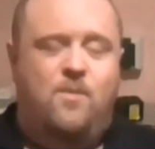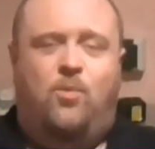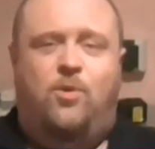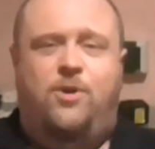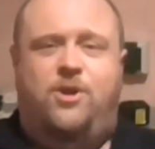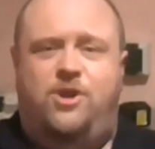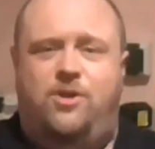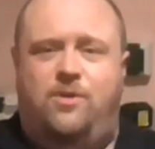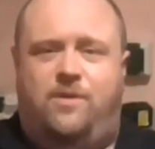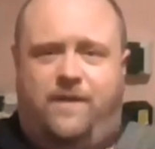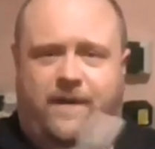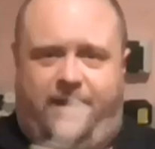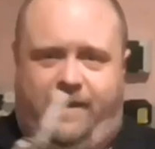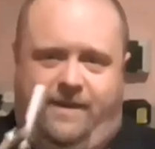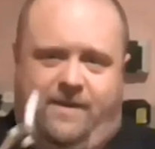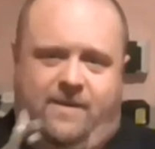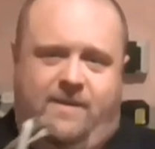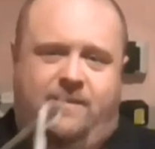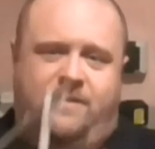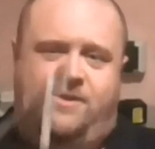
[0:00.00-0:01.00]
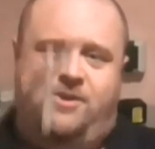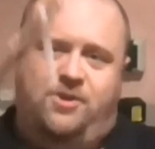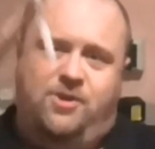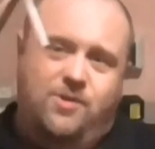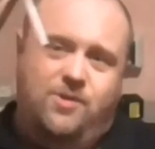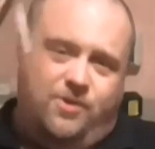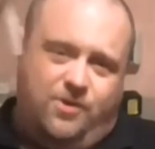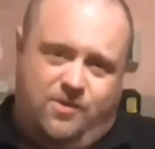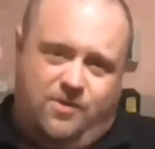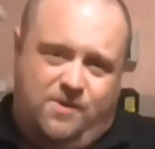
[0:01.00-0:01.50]
What do you think? Do
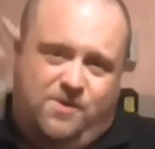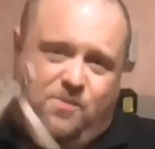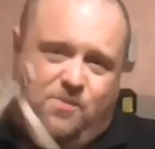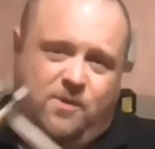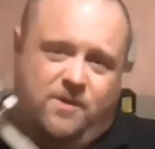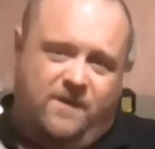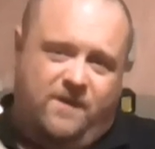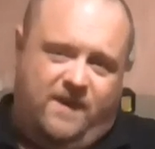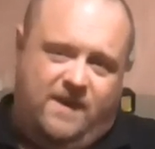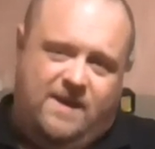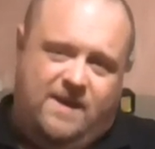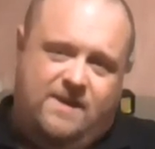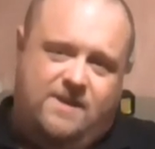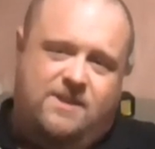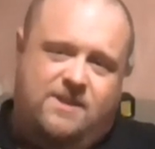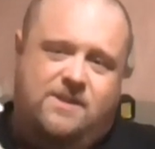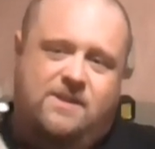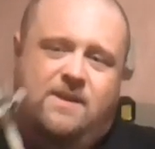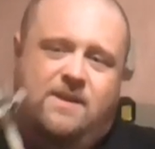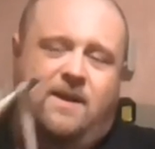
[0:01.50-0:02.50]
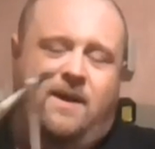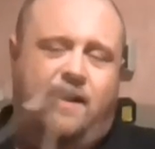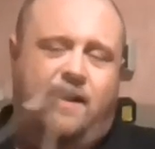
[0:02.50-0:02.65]
you use one of these?